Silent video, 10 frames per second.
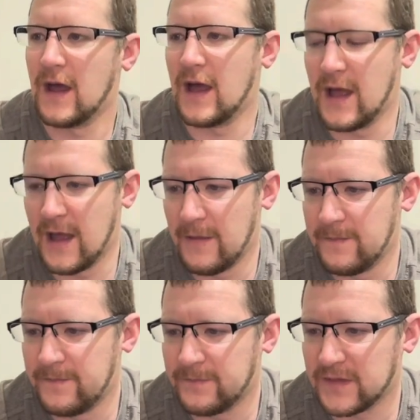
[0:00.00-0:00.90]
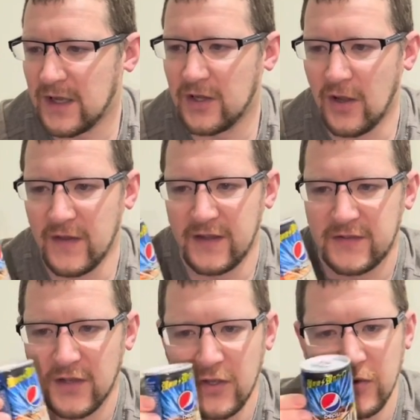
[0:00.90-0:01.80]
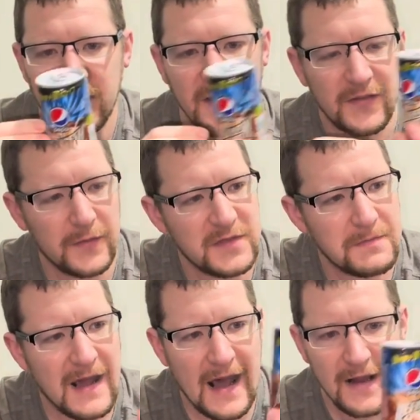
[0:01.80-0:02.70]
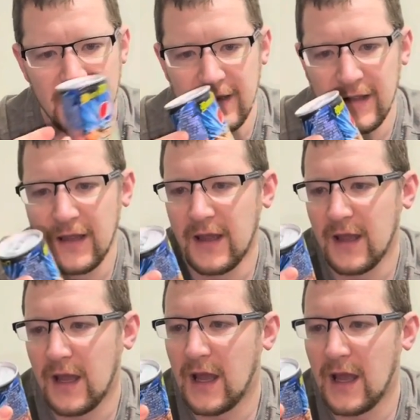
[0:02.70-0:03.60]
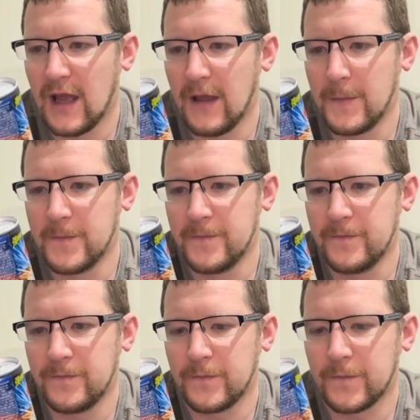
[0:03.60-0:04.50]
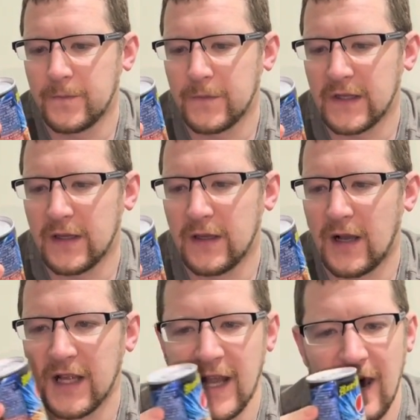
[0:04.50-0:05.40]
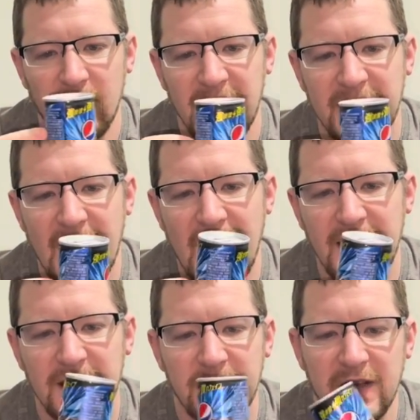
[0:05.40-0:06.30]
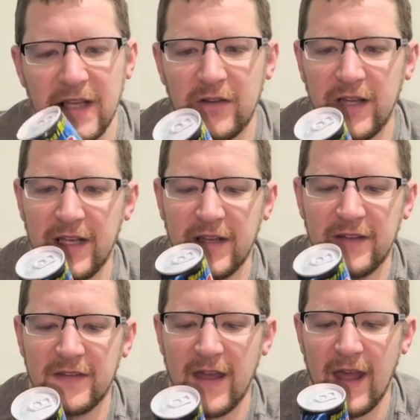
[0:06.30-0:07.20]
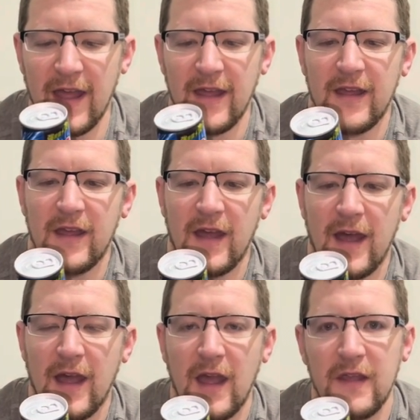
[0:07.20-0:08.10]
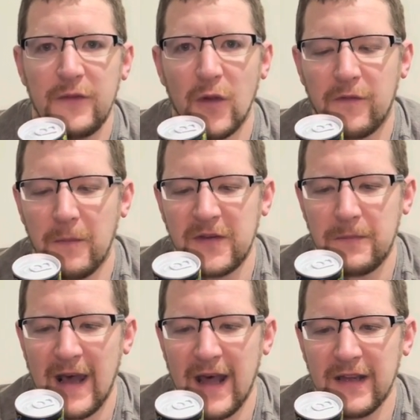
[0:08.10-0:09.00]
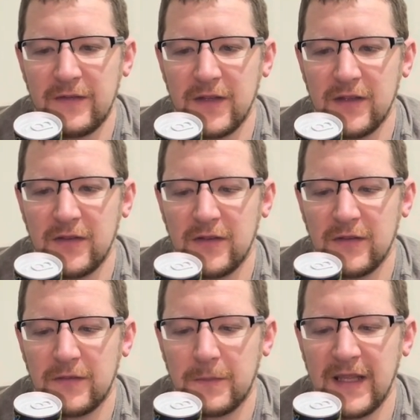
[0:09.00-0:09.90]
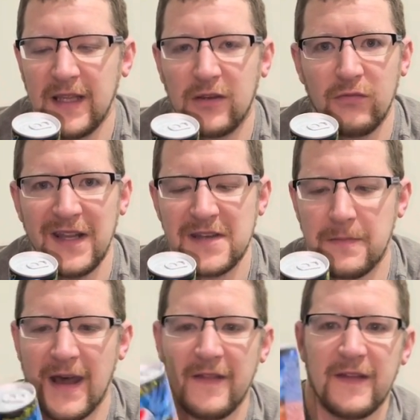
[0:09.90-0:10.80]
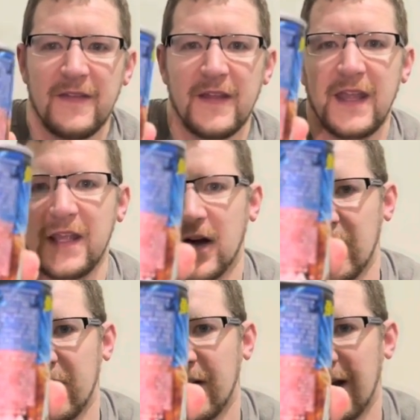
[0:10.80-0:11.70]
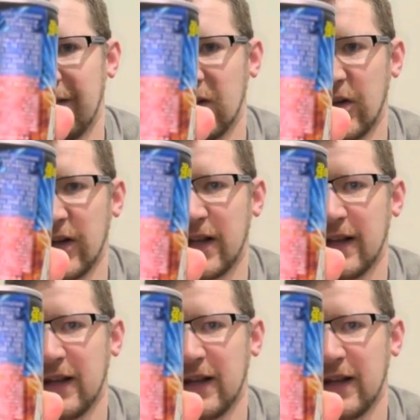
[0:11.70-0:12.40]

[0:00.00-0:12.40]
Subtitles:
I ordered this from Japan. I can't read any of the ingredients there. If you're from Japan, if you speak, read Japan, there you go, have a look.